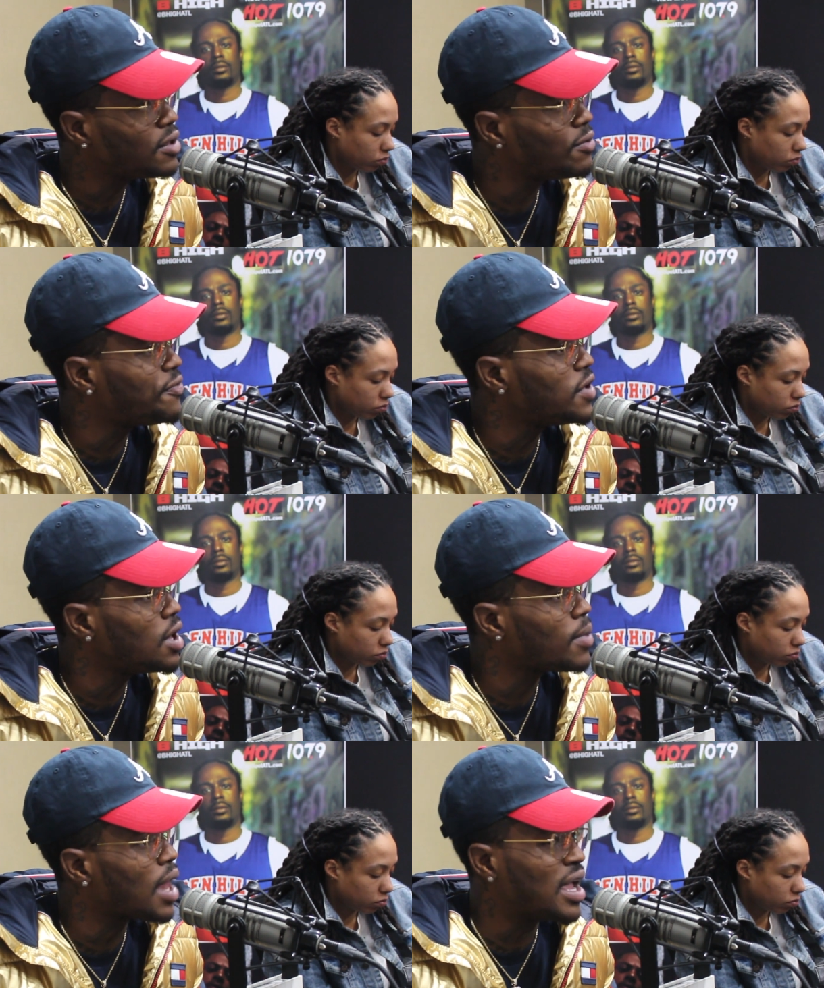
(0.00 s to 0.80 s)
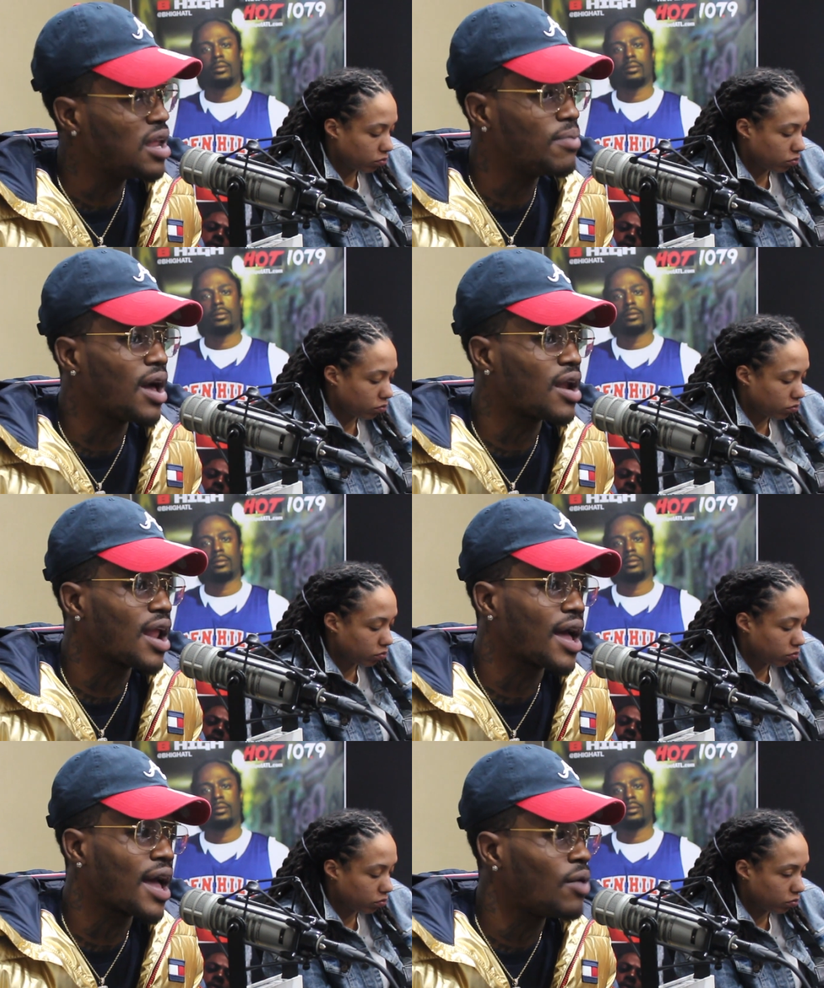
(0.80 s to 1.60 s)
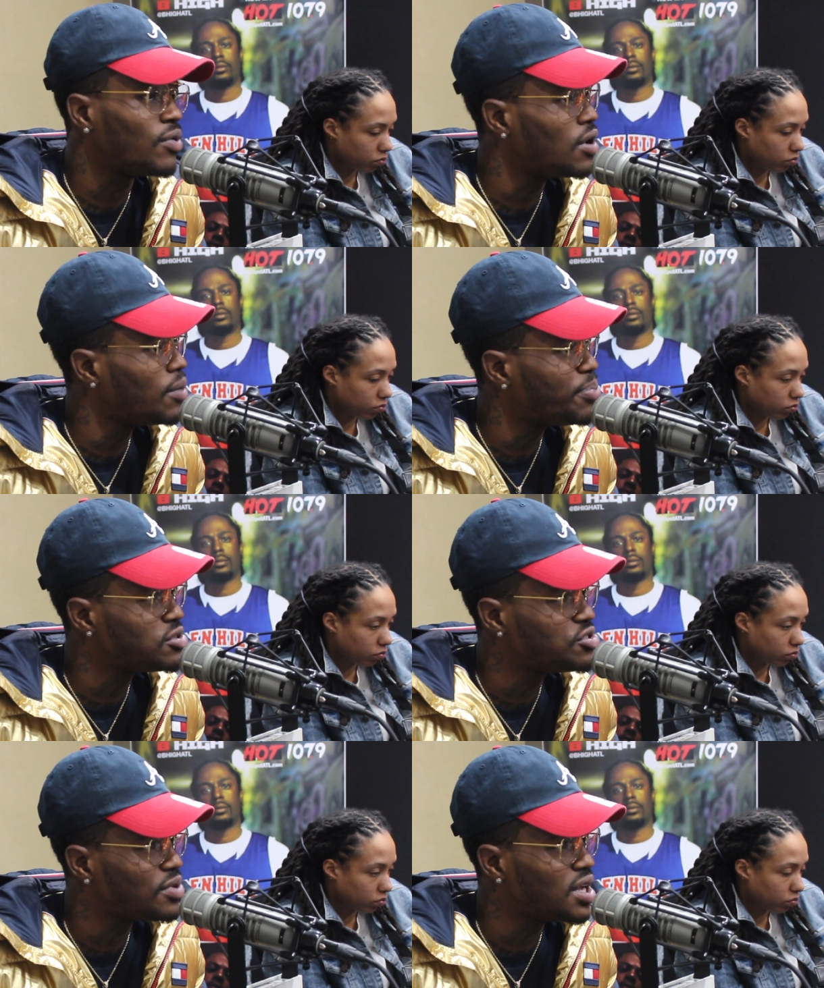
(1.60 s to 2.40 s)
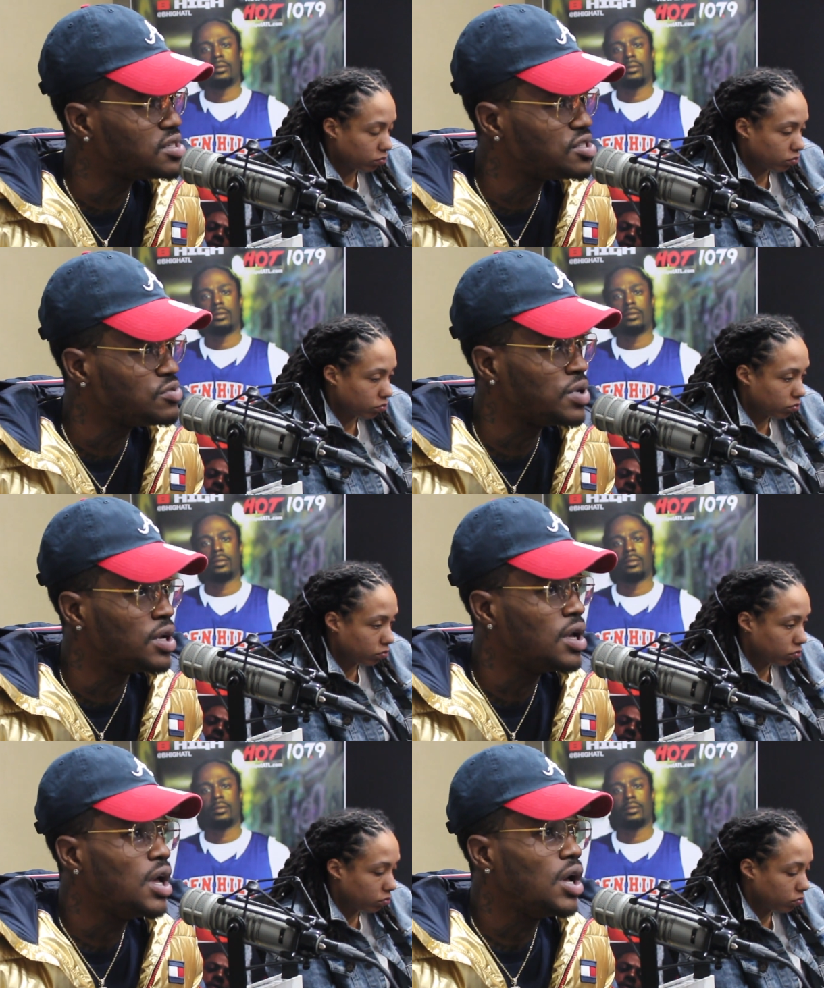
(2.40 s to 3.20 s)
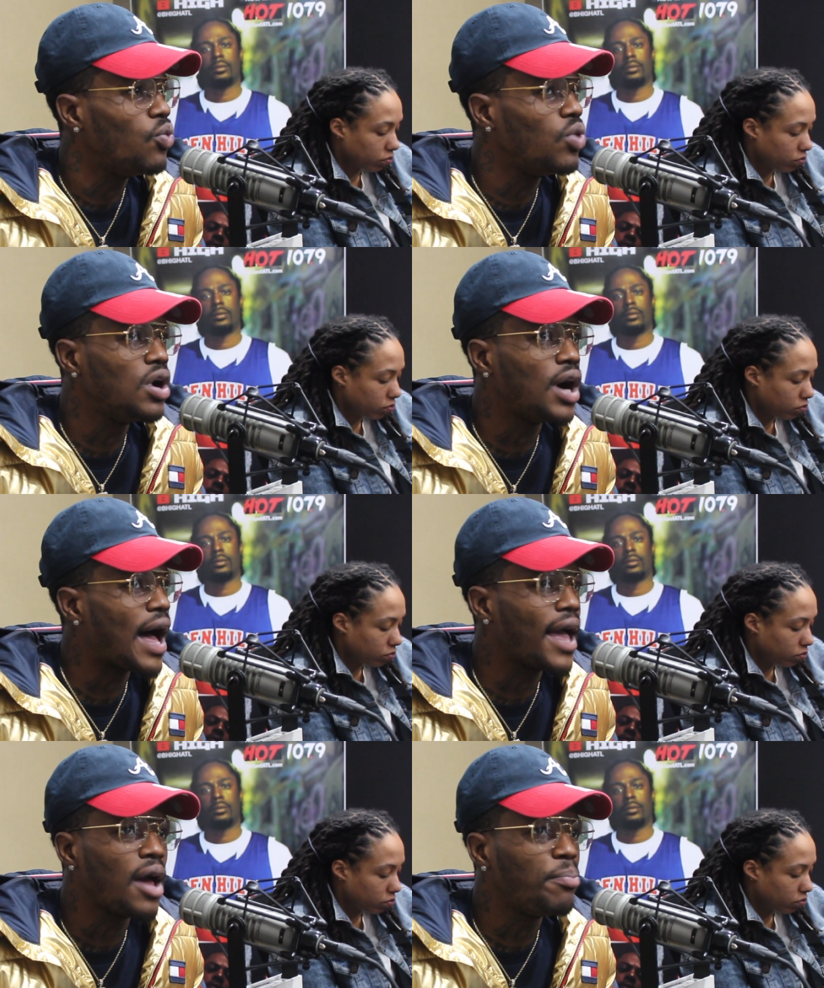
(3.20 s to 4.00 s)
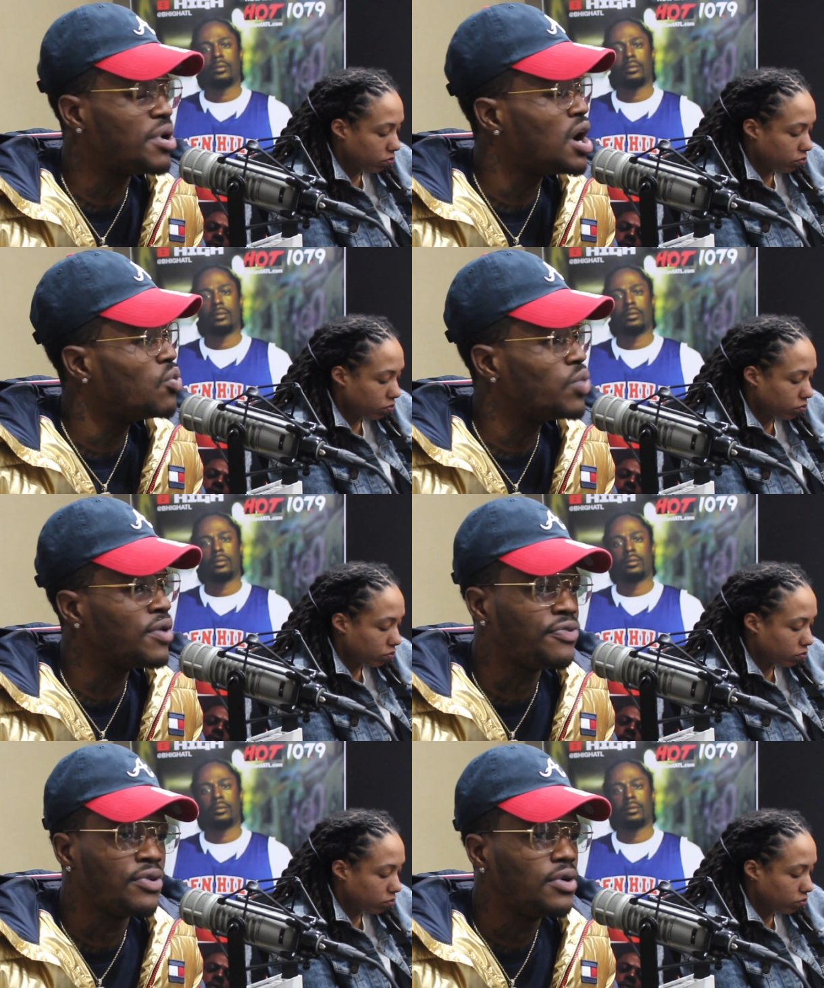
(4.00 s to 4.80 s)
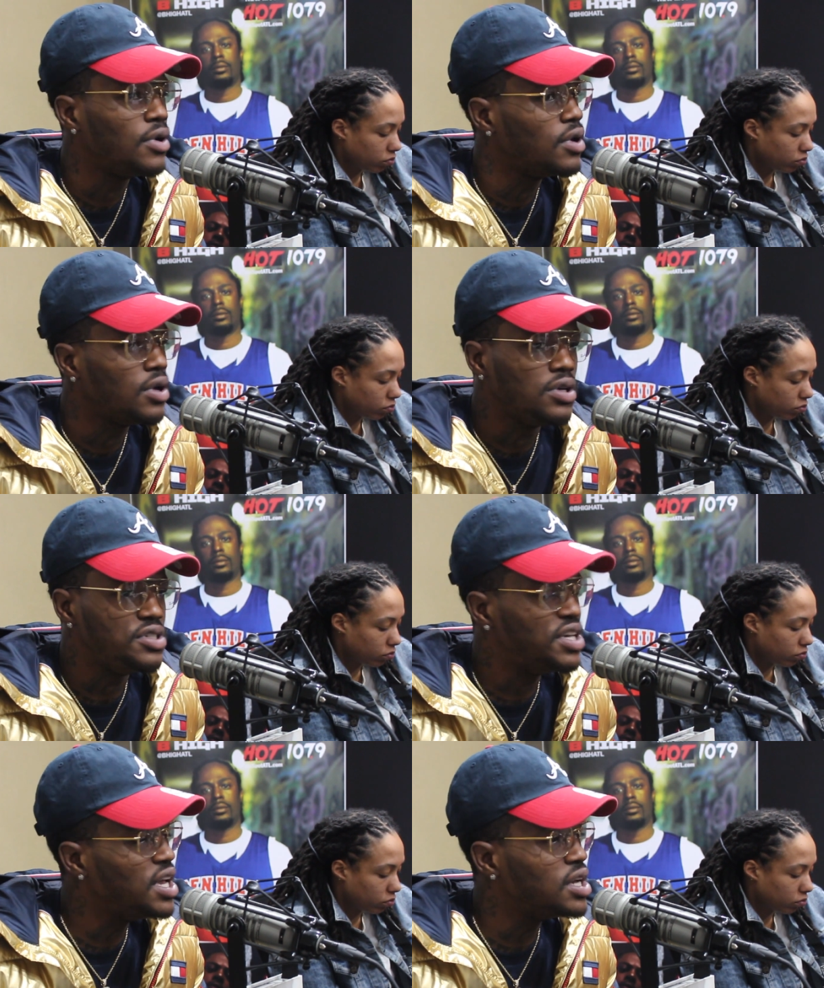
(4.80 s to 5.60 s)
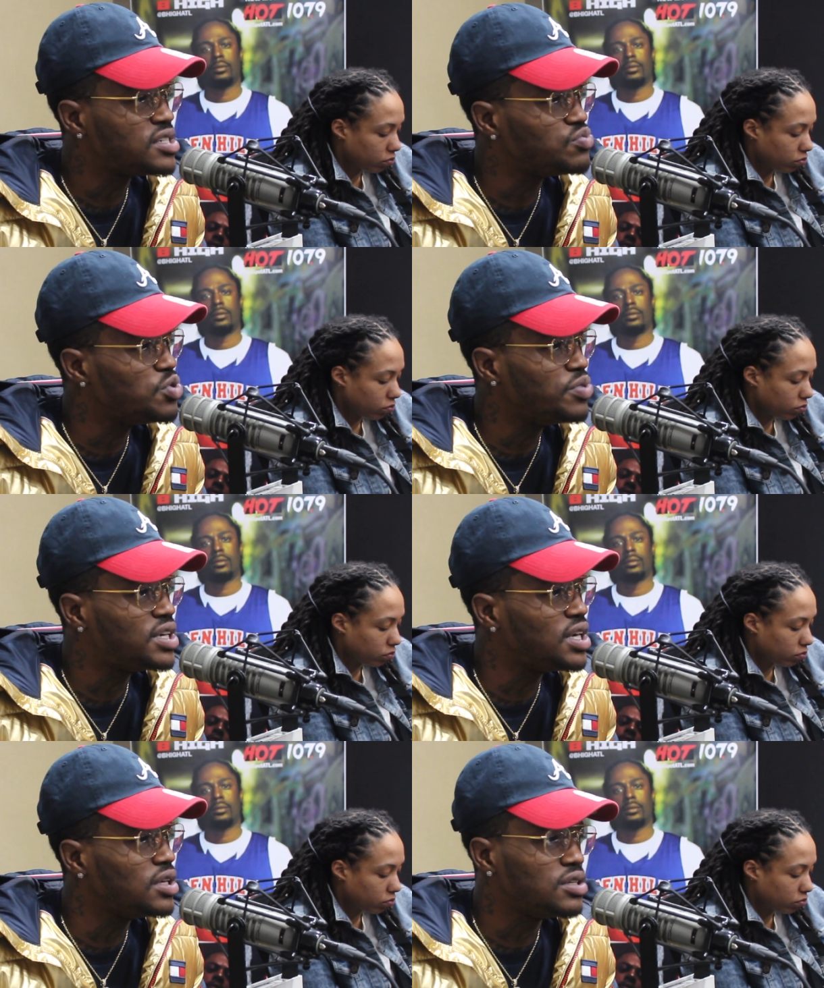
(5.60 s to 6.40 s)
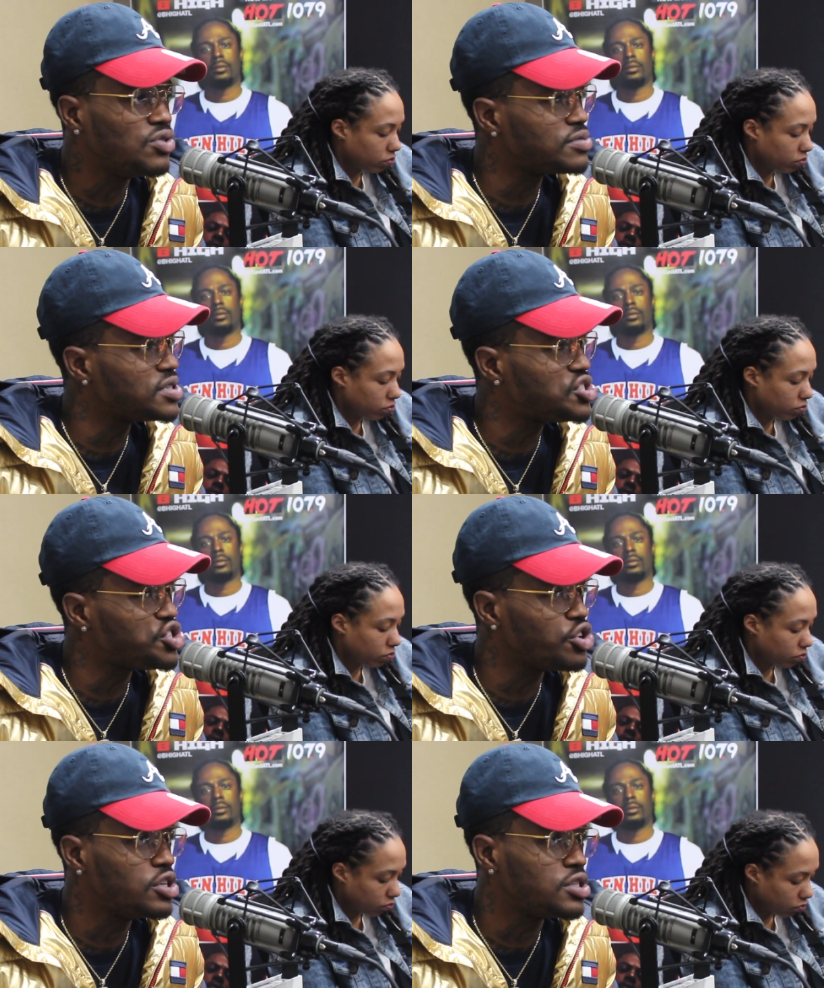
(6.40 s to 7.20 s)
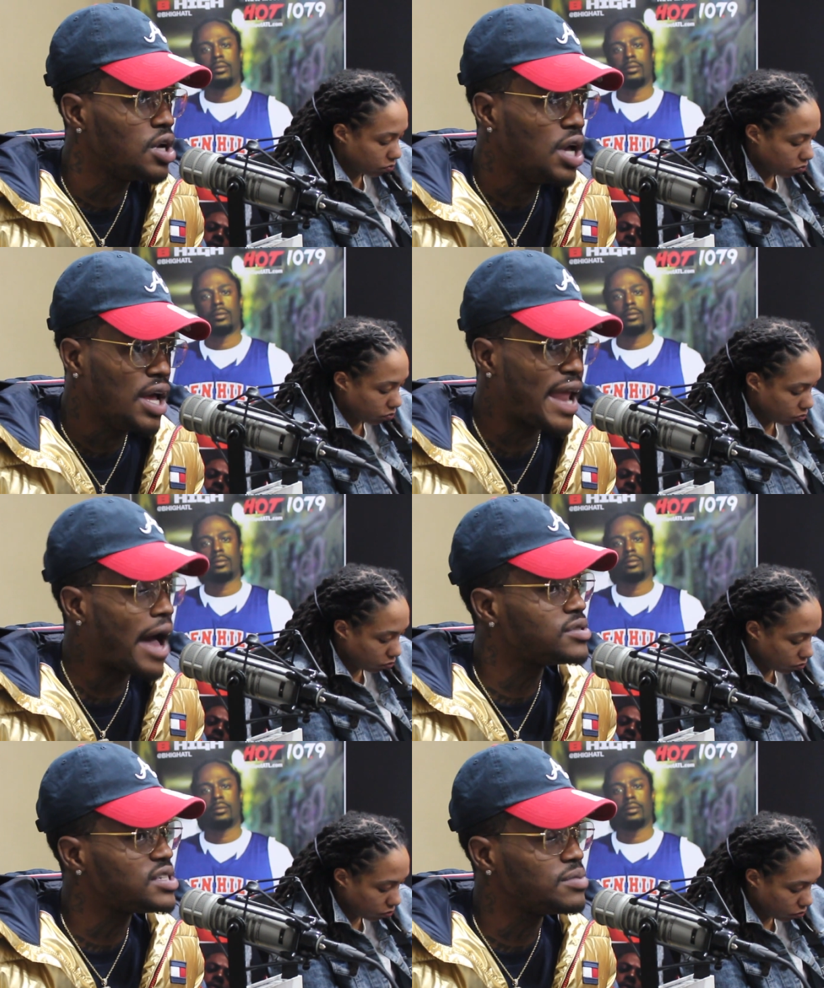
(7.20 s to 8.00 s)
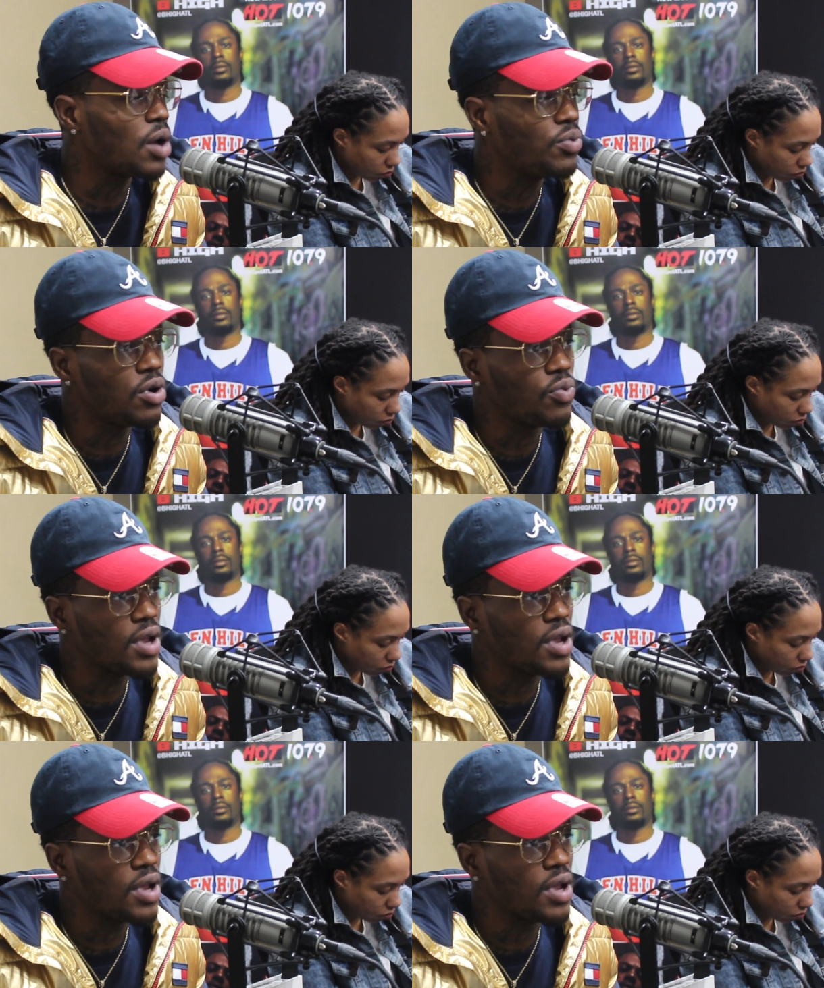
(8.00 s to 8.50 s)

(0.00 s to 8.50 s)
Speaker 1: You feel me? Like anybody that I got a personal relationship with, well, I had bond with for years and we were kids. You know what I'm yeah. saying? Children. Now it seems like we don't